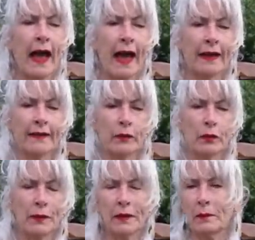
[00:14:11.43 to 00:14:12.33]
and it will
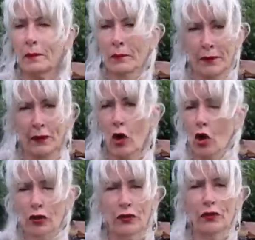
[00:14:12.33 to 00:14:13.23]
be
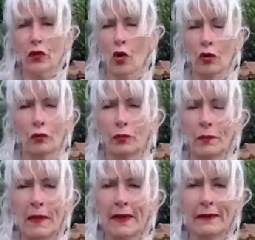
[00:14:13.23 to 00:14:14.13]
decocted, or it will be
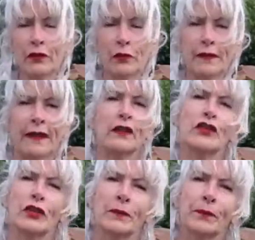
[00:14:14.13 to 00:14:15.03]
made into a
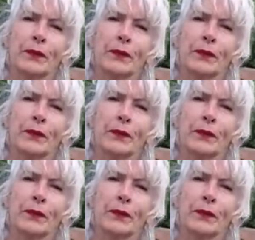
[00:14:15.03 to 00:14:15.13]
tincture.